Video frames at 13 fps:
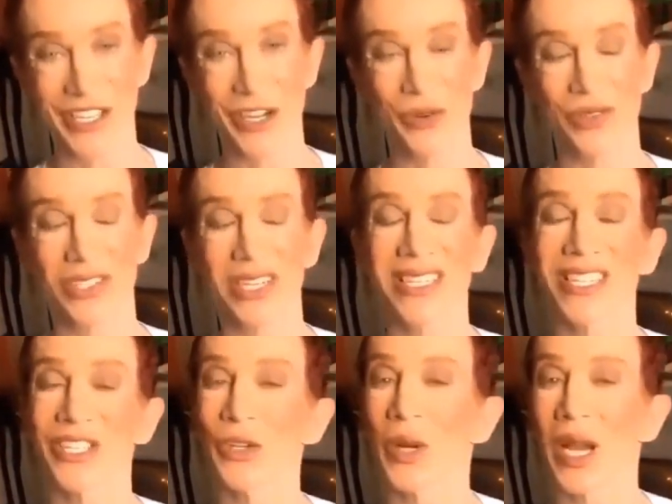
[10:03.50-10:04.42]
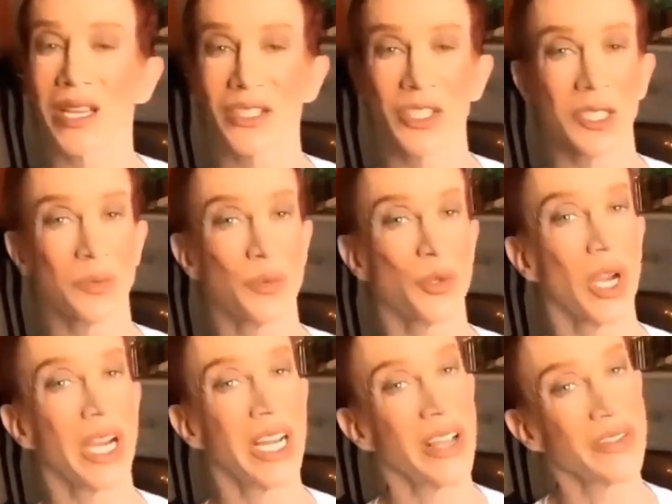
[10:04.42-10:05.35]
So just, you guys, just
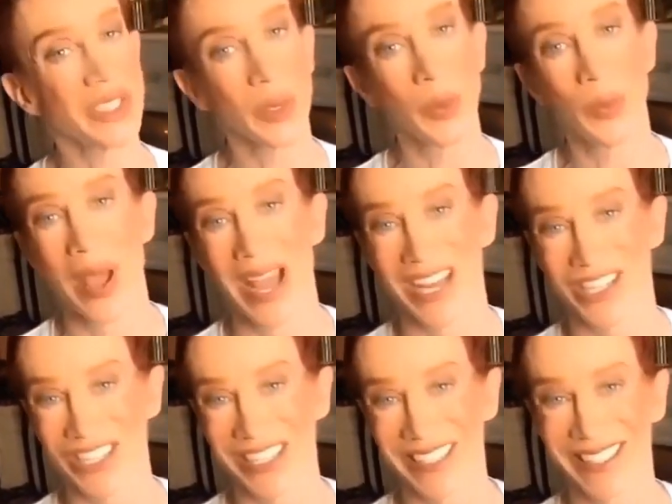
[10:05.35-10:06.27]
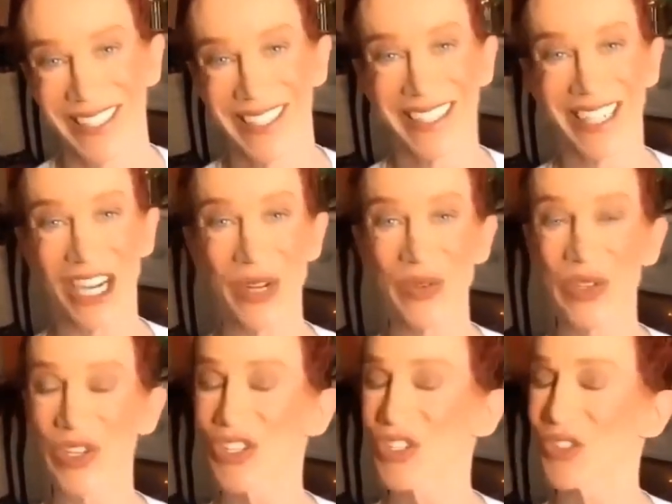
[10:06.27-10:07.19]
try to have some compassion. I'm
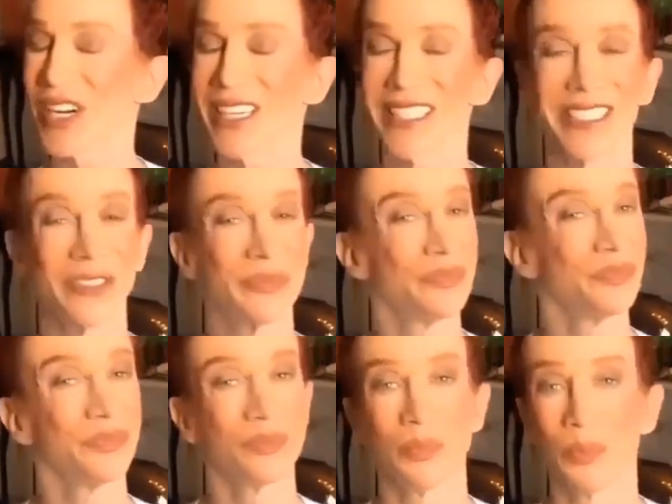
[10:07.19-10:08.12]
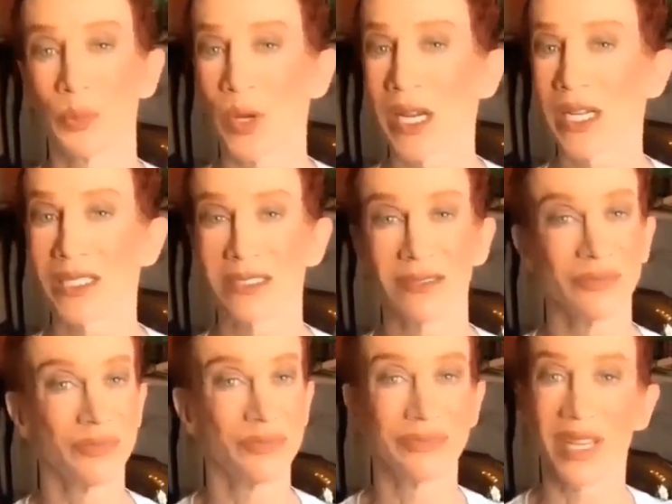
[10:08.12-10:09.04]
just trying to
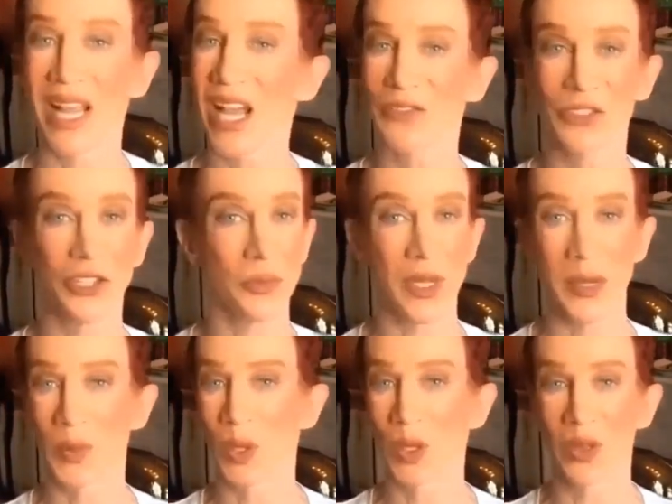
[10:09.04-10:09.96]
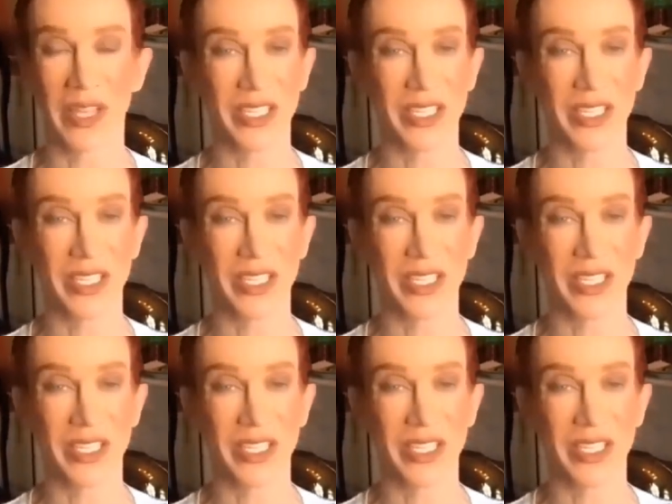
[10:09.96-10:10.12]
bring laughter to people.